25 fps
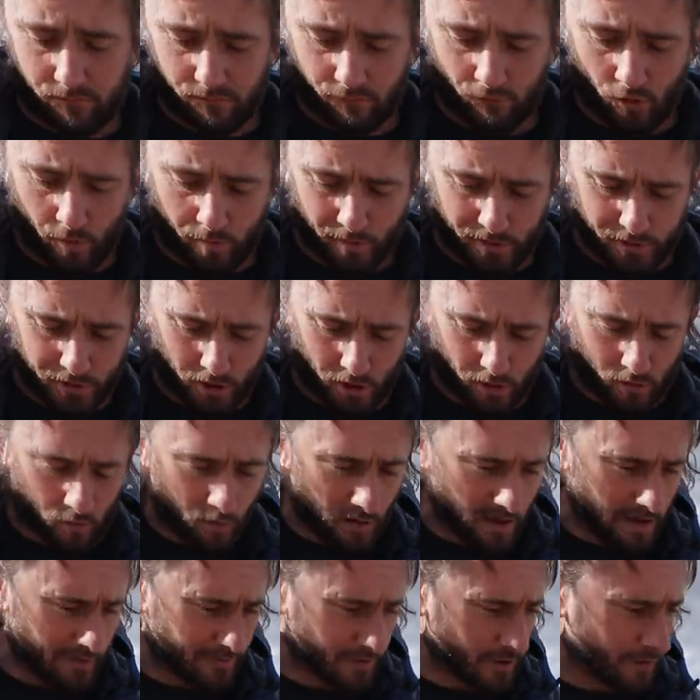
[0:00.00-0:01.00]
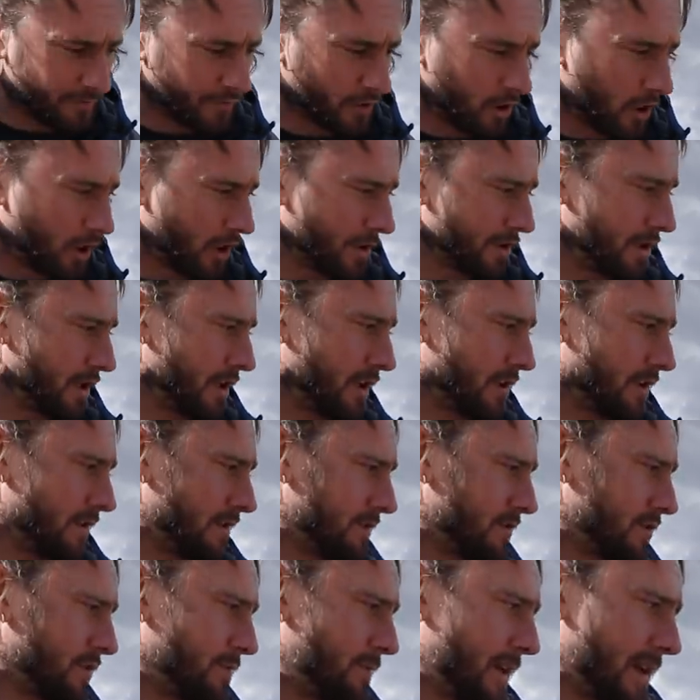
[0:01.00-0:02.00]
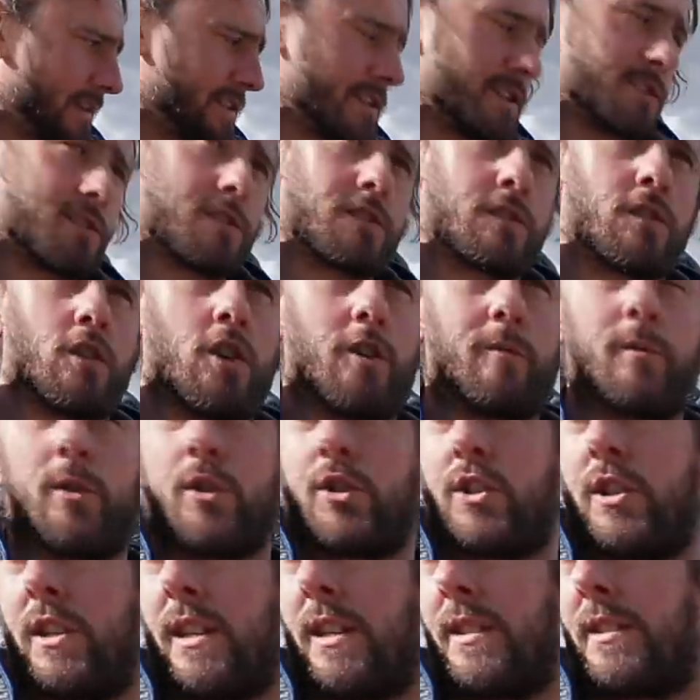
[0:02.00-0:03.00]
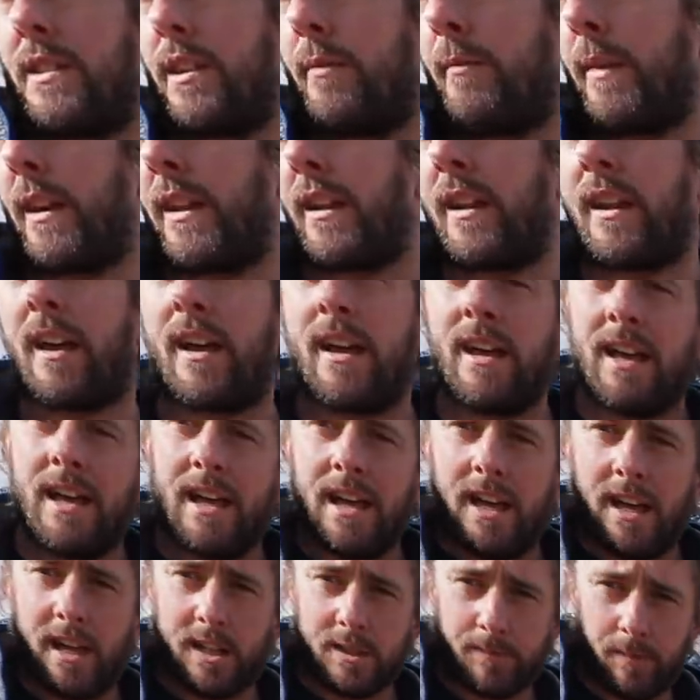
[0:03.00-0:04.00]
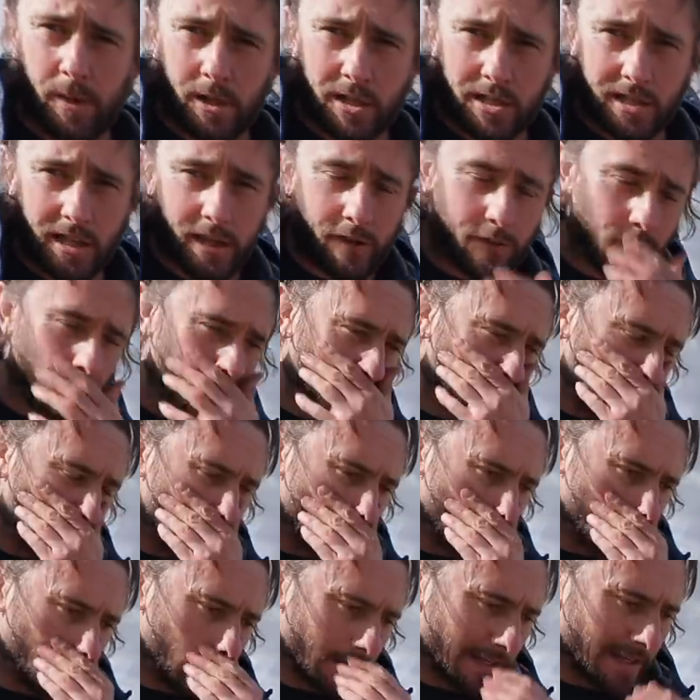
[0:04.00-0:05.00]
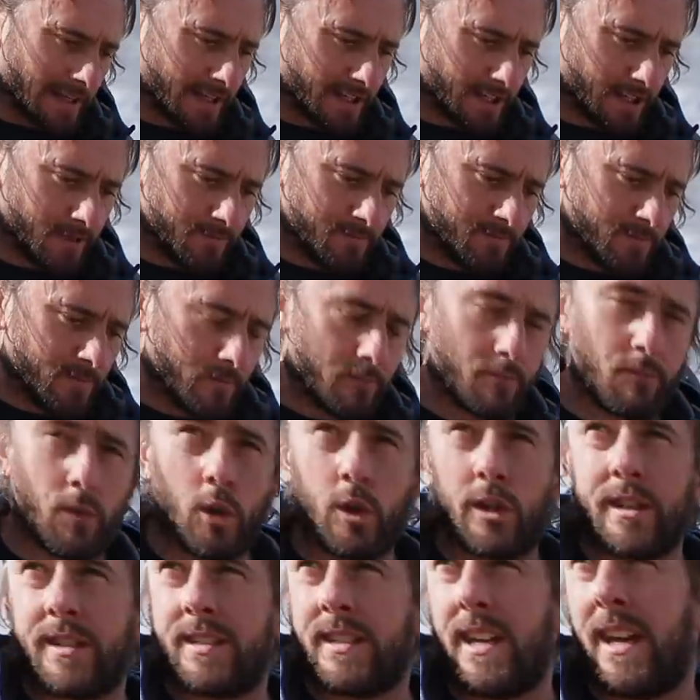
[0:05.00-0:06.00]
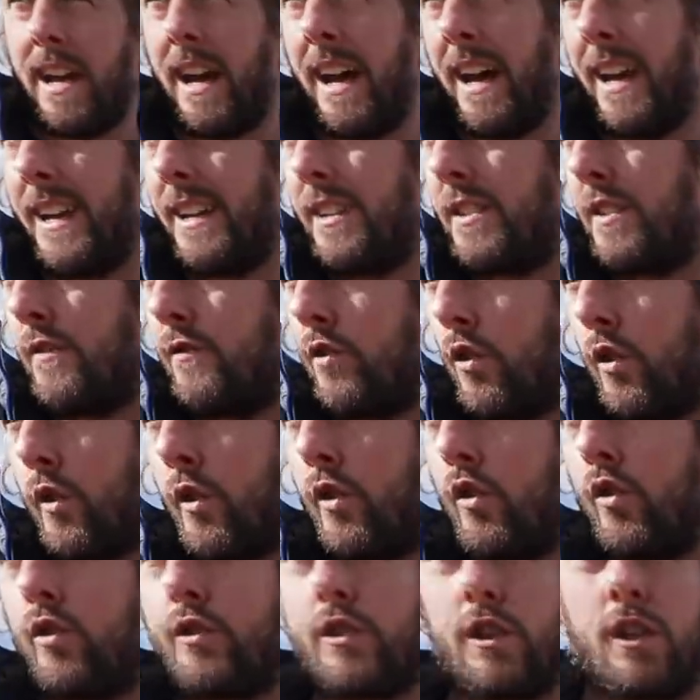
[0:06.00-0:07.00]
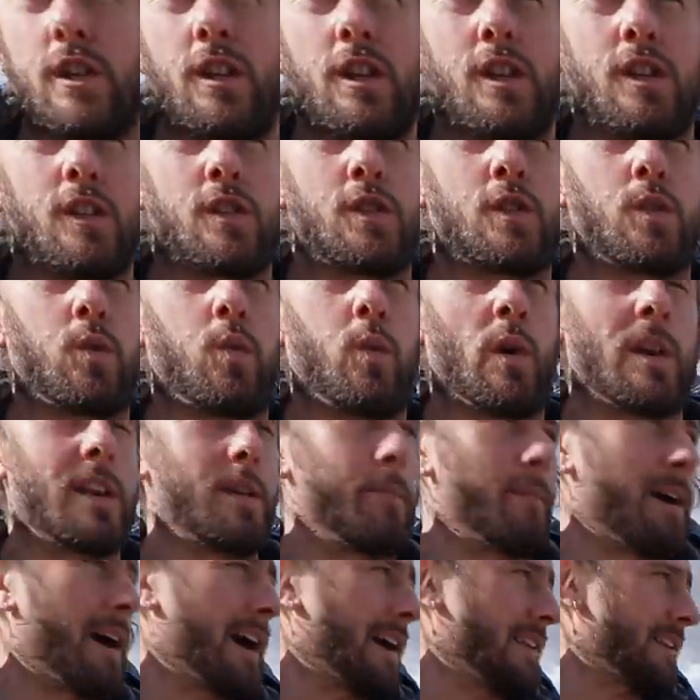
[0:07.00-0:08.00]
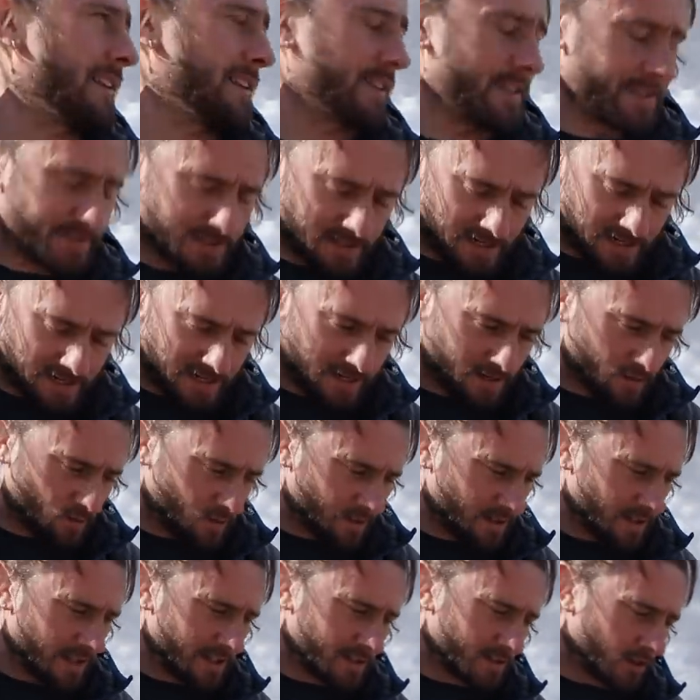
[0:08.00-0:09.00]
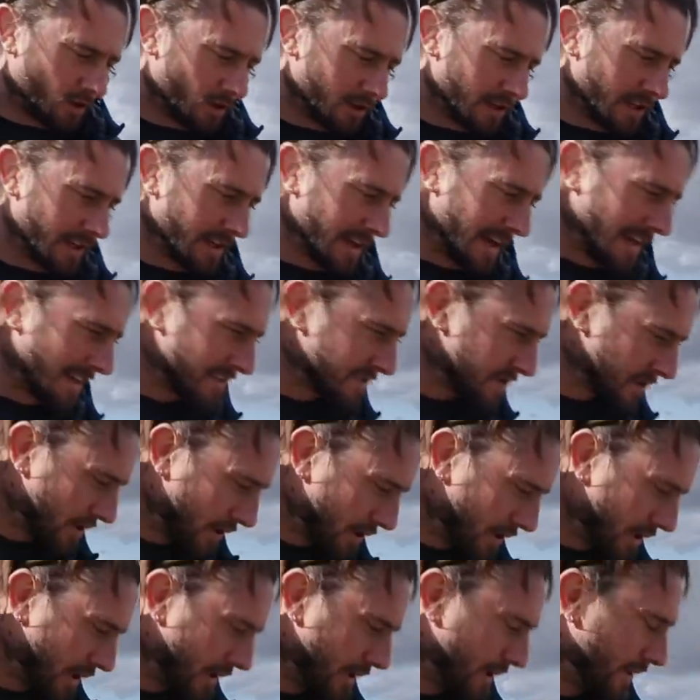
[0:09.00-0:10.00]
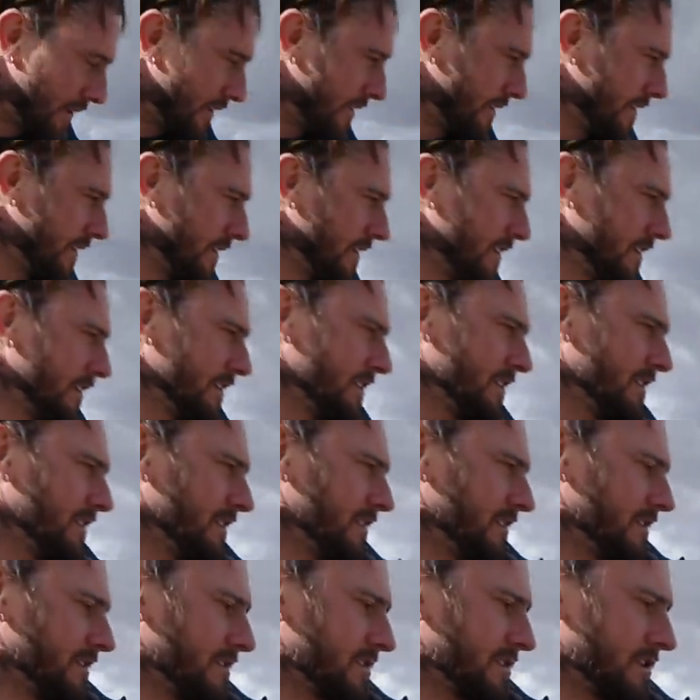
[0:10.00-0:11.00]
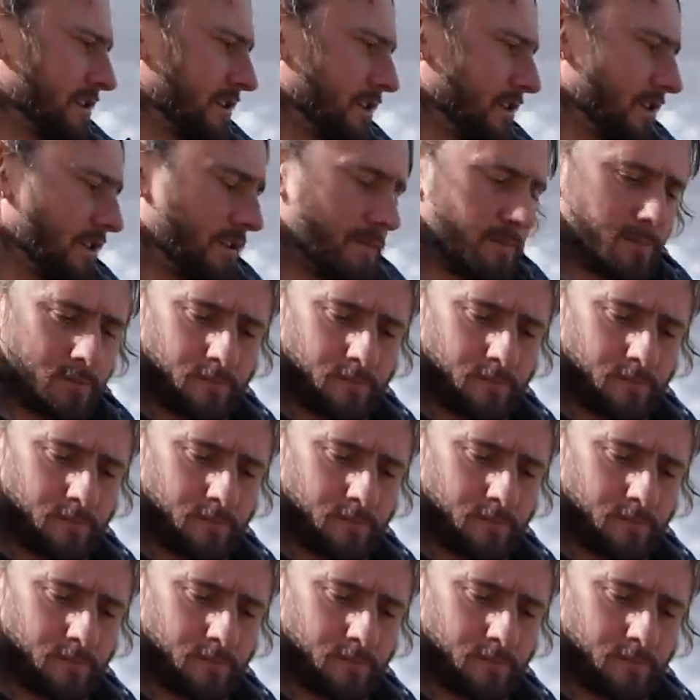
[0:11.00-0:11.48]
rubber doll, whatever you've got, and it just makes it so much easier, man. And especially if you've been doing, like, multi-day hikes, you've done a good 20 mile in a day, you need all your gas, don't you? So,